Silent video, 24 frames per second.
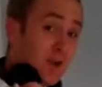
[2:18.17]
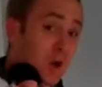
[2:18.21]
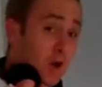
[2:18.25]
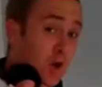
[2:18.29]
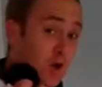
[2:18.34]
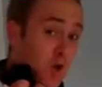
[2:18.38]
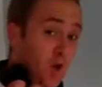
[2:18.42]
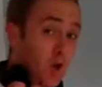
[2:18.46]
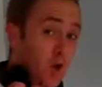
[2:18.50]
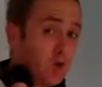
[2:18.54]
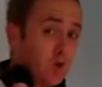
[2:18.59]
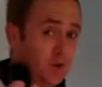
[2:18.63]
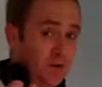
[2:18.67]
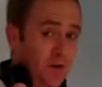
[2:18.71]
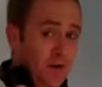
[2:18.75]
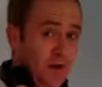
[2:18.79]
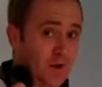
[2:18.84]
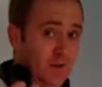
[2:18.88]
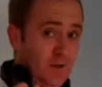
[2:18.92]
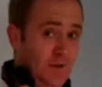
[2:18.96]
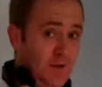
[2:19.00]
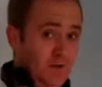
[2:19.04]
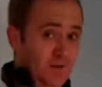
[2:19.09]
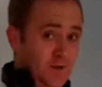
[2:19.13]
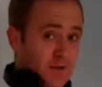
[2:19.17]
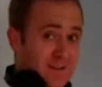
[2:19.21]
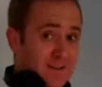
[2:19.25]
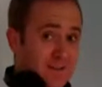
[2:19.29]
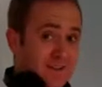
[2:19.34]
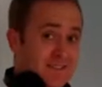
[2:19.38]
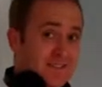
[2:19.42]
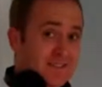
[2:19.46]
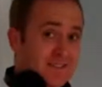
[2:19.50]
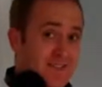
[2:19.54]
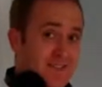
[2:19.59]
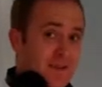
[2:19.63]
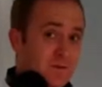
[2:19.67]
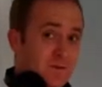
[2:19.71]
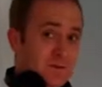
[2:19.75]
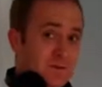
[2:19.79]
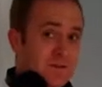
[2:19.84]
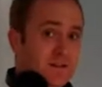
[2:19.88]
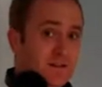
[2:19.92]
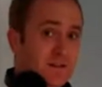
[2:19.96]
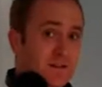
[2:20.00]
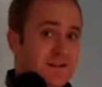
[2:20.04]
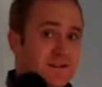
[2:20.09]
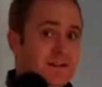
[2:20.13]
an audio level that
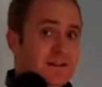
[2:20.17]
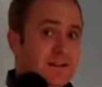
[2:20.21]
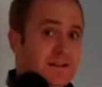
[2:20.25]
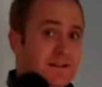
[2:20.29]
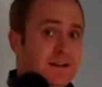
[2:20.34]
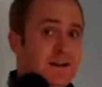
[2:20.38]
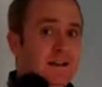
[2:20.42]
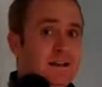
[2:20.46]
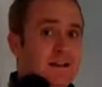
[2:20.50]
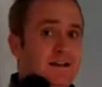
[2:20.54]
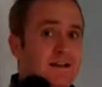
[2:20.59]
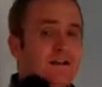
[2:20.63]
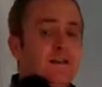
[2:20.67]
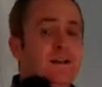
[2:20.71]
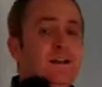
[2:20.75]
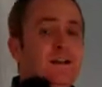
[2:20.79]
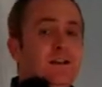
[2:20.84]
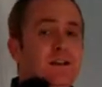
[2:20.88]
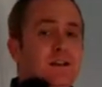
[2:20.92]
sounds nice and clean.